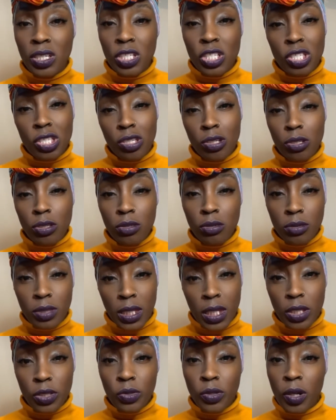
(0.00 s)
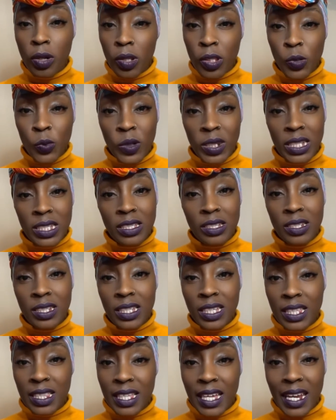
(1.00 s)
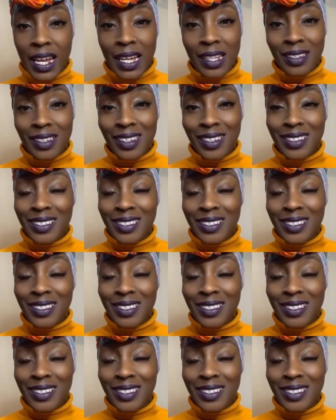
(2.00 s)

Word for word: So you think you're the only one that's going to get that idea?